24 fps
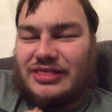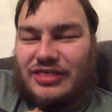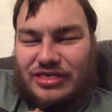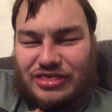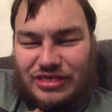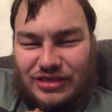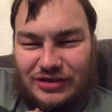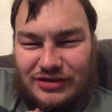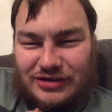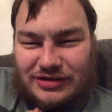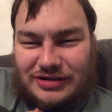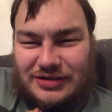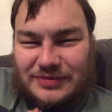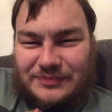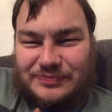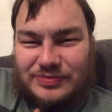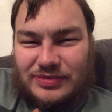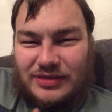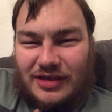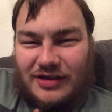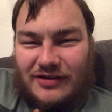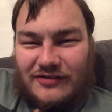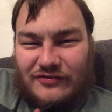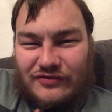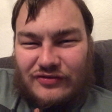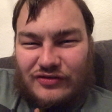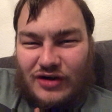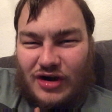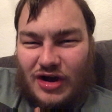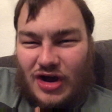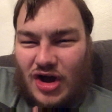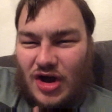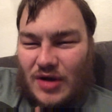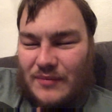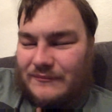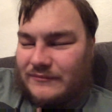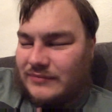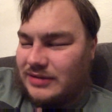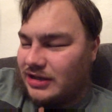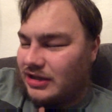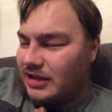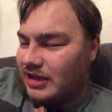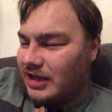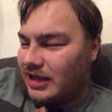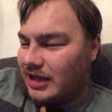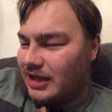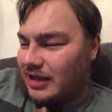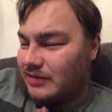third, from
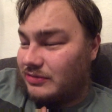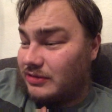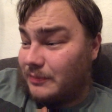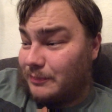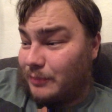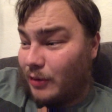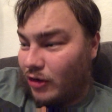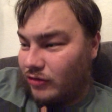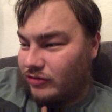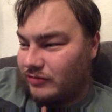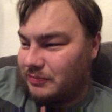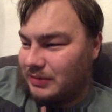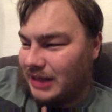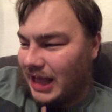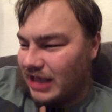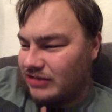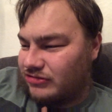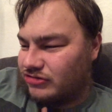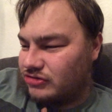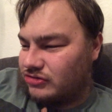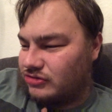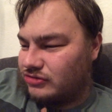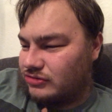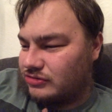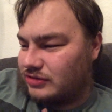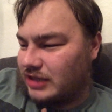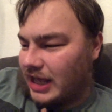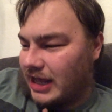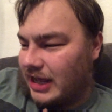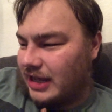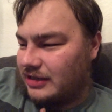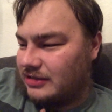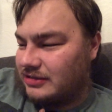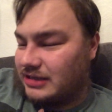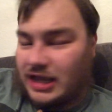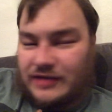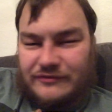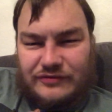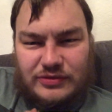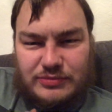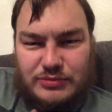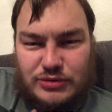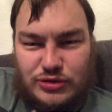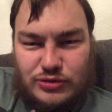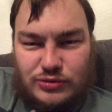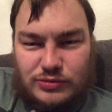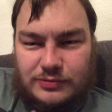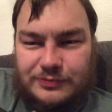The Impossible Astronaut and Dave the
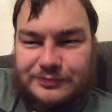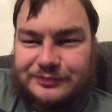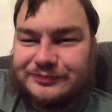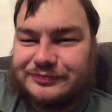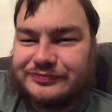Moon.